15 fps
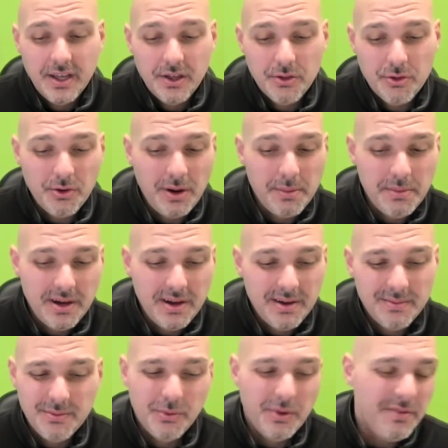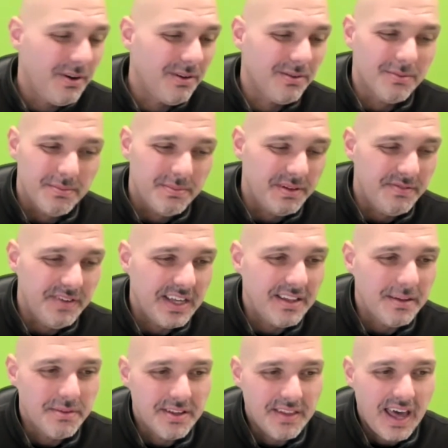So we've all been
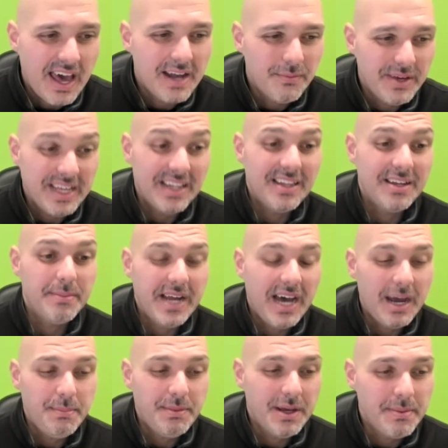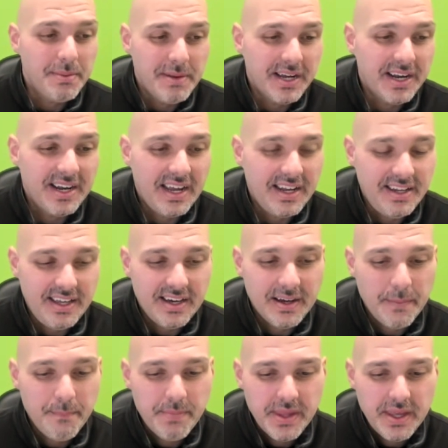victim to that. We get a little bit hyped up about an
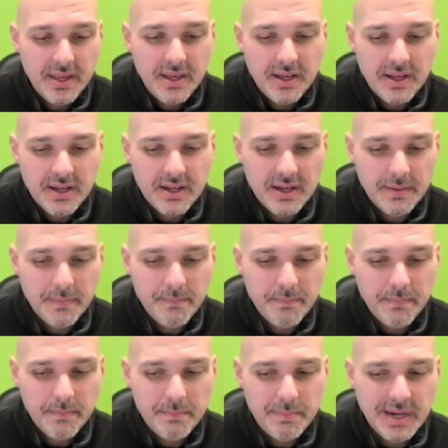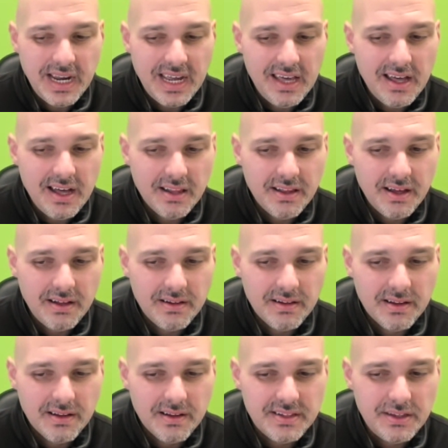idea. But
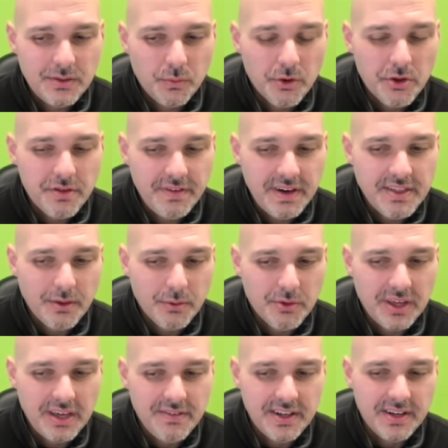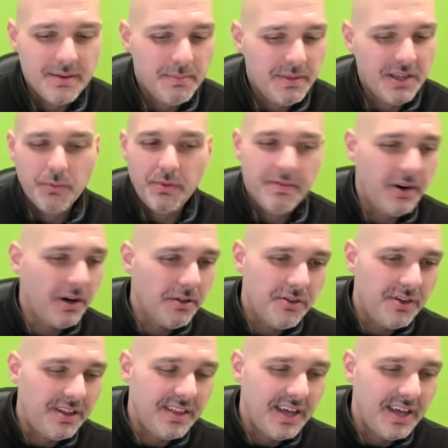I'll say the worst advice I was given, because we've all seen